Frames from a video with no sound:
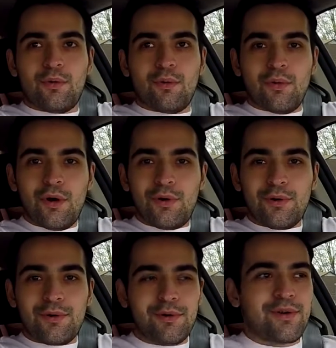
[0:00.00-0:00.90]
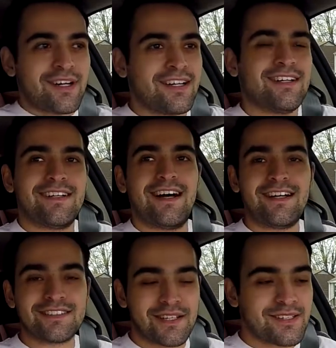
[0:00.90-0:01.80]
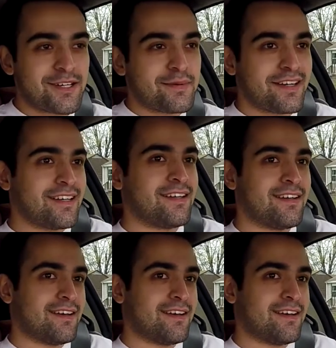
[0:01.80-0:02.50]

Woo! How's it going, everybody?